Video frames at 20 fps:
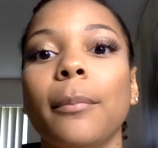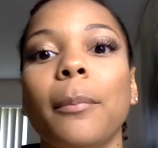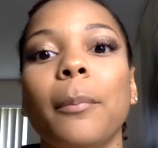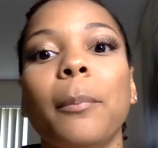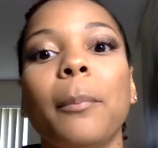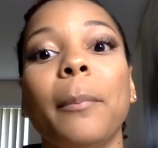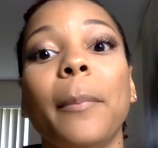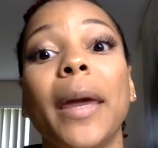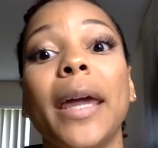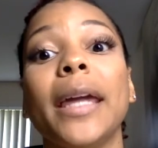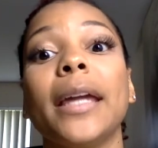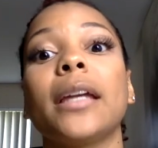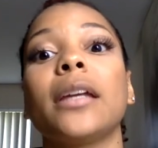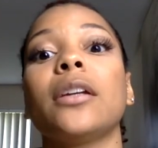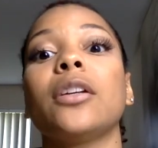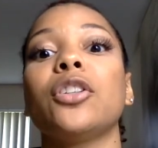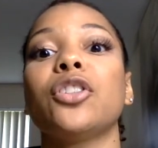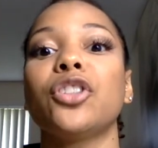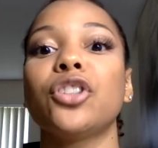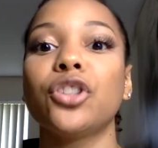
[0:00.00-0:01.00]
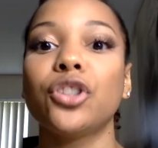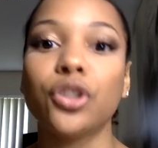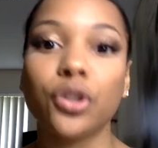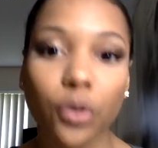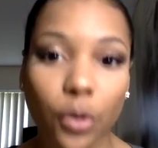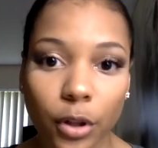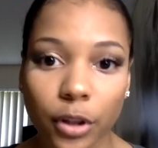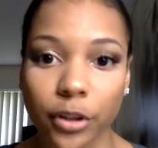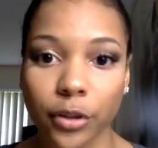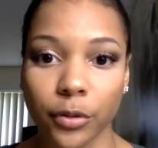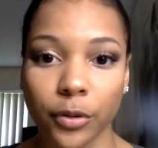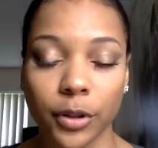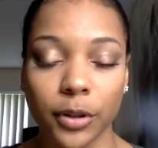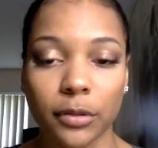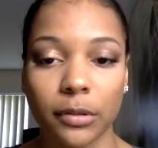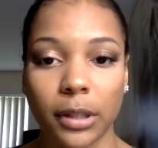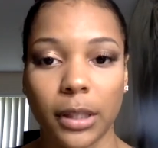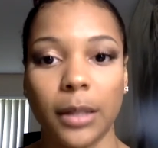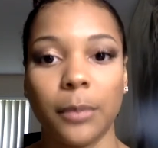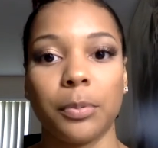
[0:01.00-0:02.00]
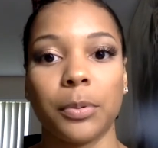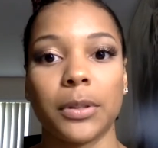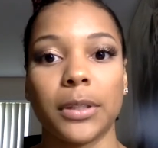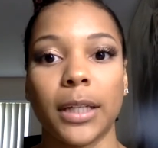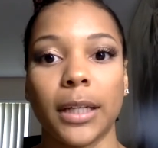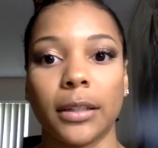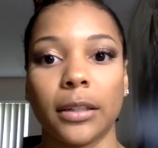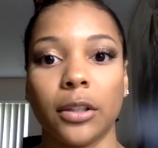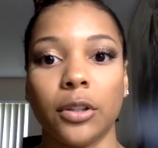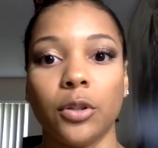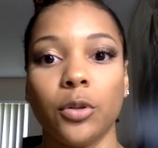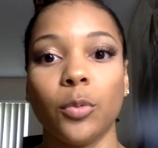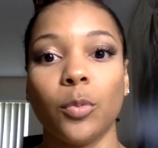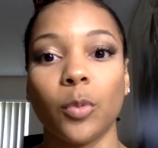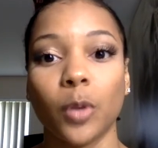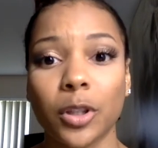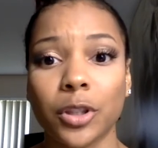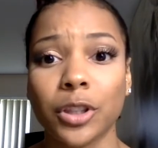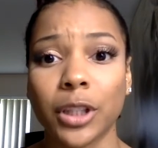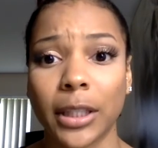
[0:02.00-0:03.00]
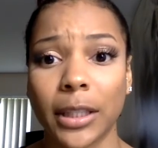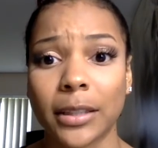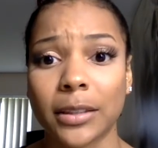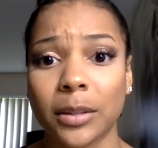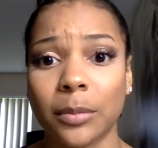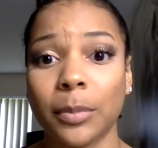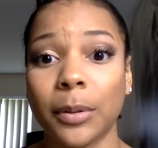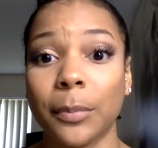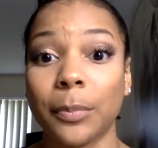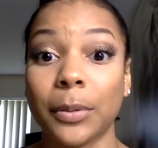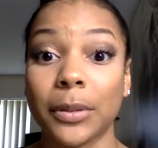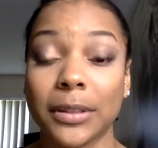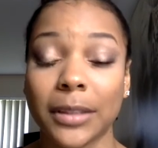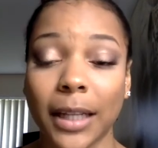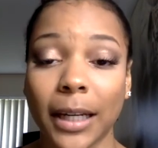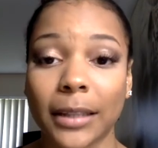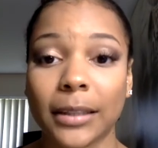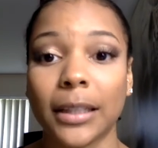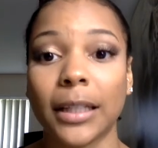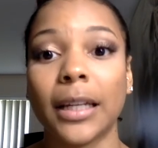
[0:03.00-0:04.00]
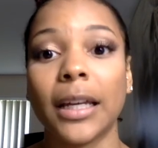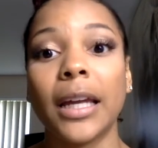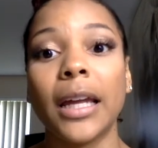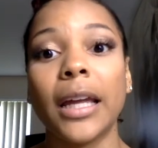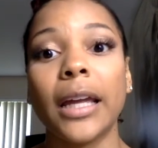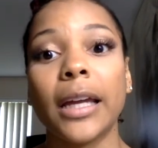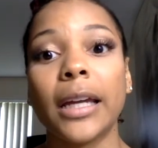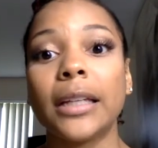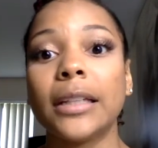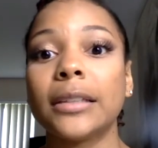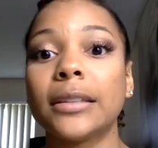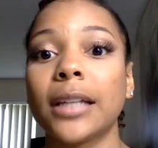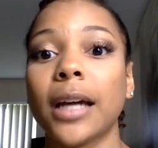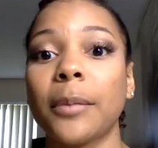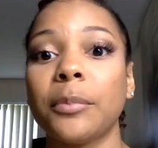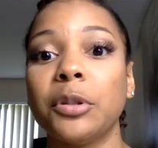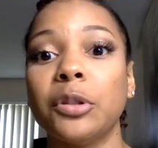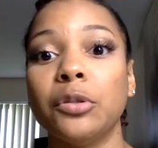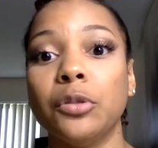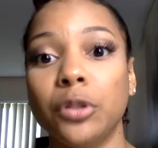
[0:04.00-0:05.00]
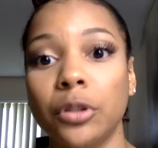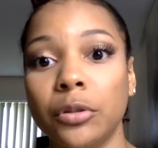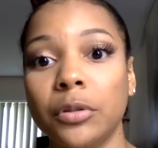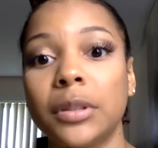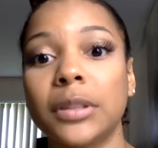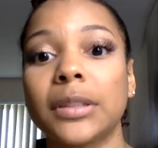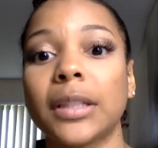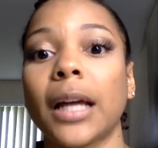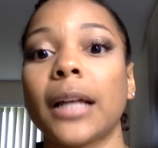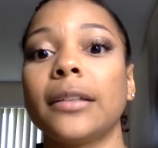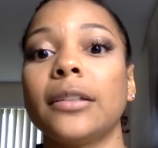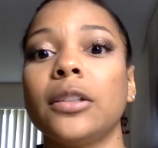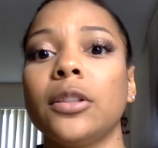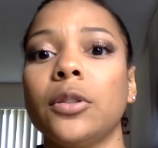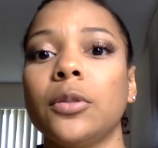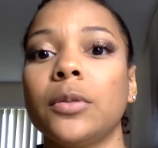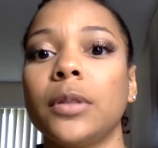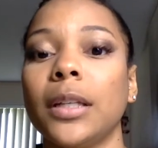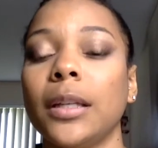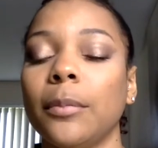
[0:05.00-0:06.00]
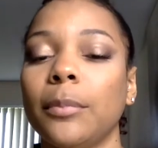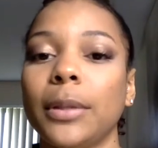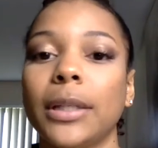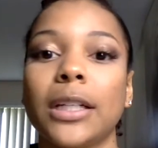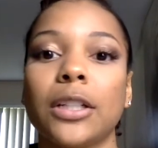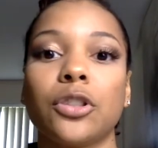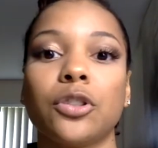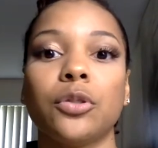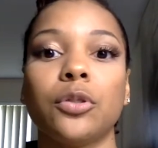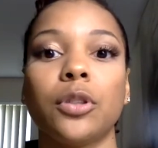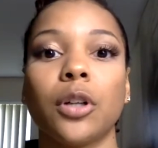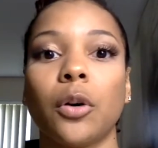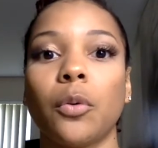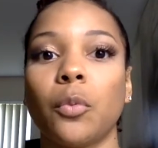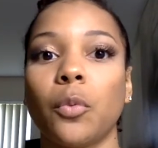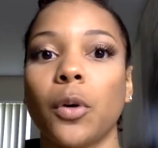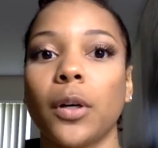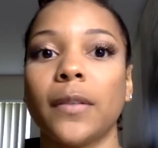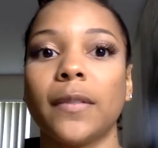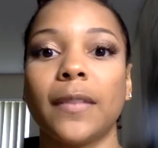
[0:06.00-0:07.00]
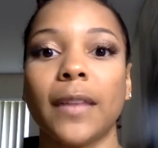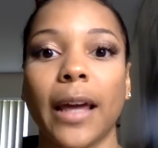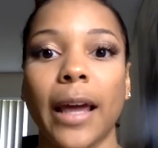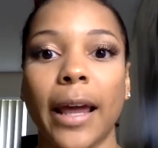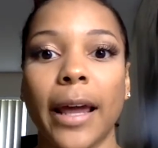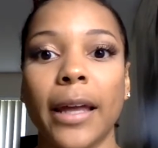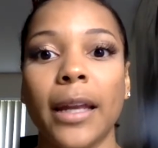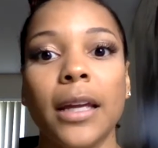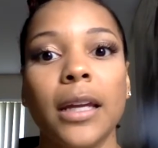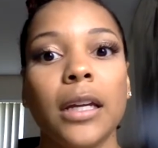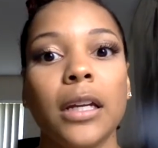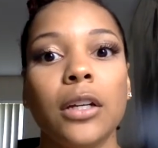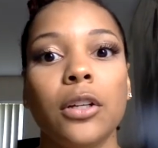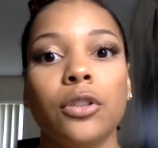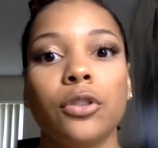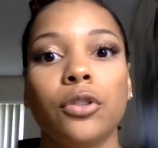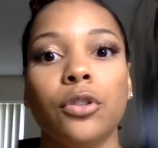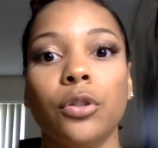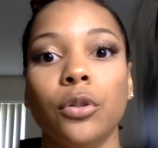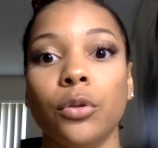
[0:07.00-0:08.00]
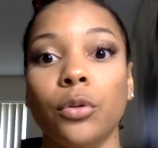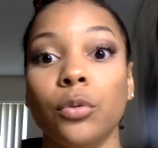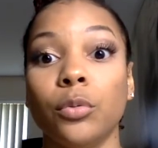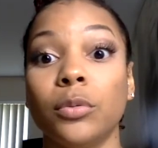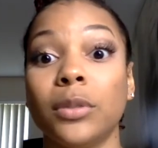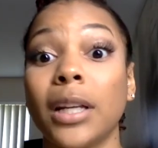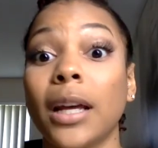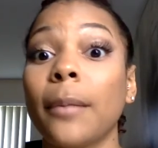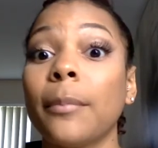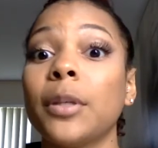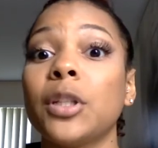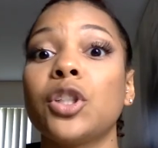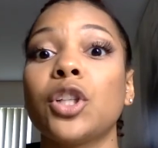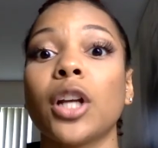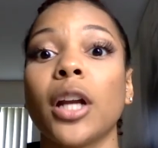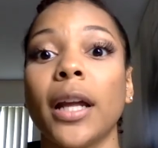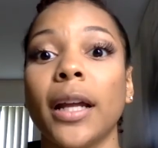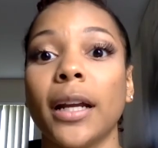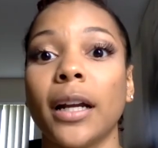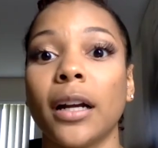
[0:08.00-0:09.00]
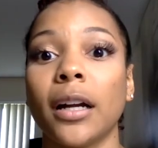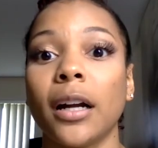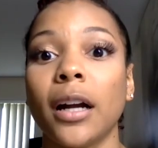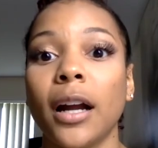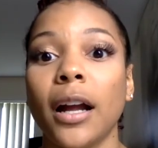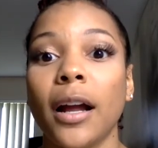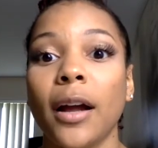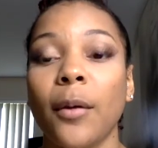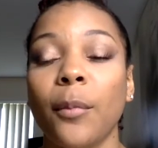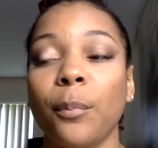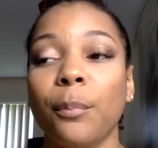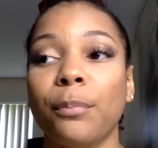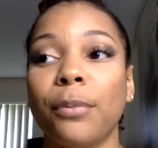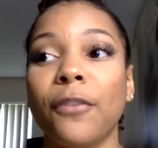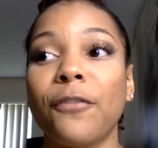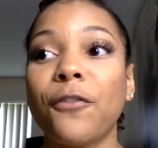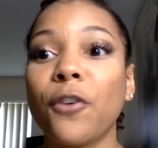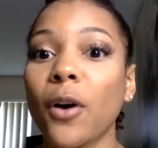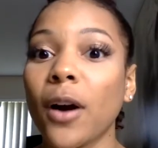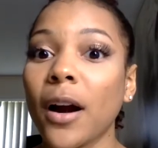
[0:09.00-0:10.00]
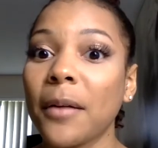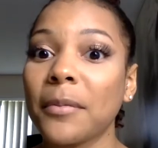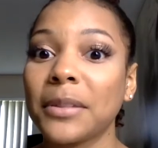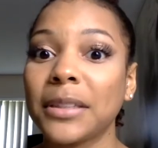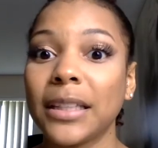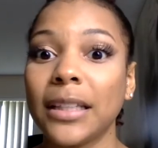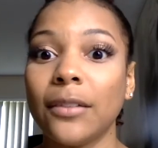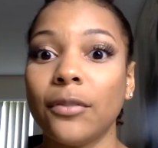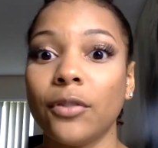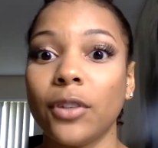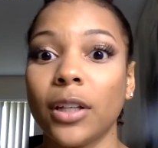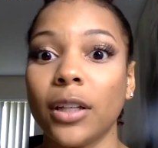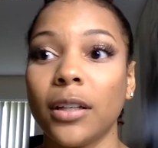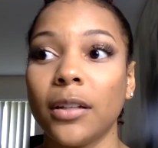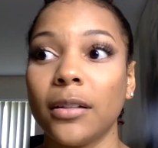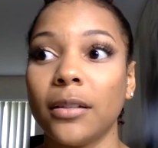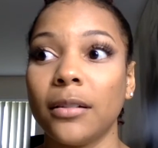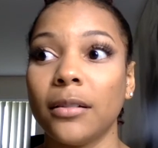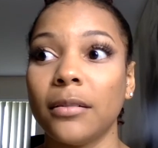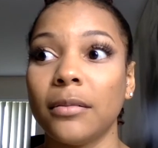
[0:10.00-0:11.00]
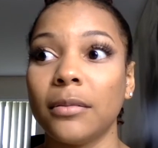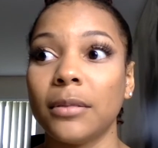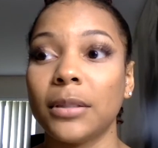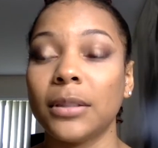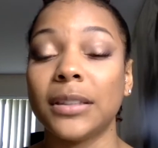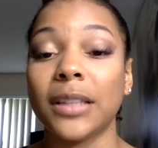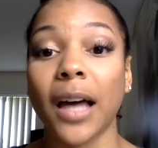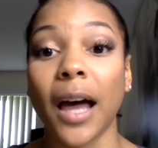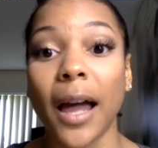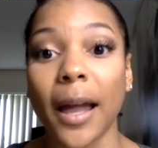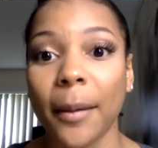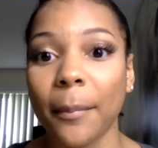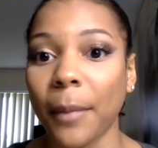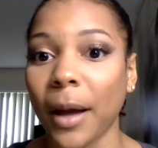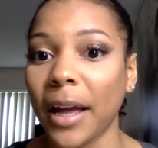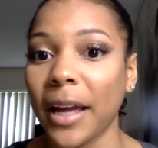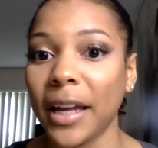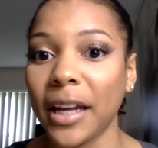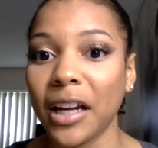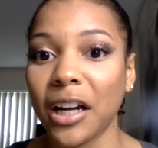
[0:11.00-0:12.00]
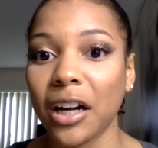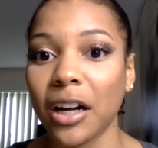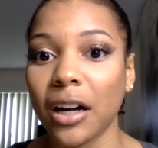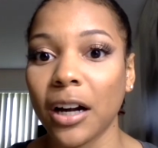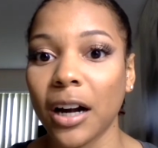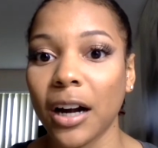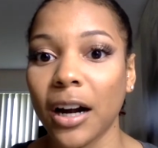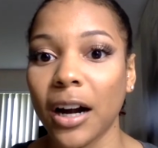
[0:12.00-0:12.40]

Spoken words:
make sure you use a heat protectant. You want your hair to be protected anytime you do decide to use heat, because you don't want that to damage your hair. Before I was even dyeing my hair,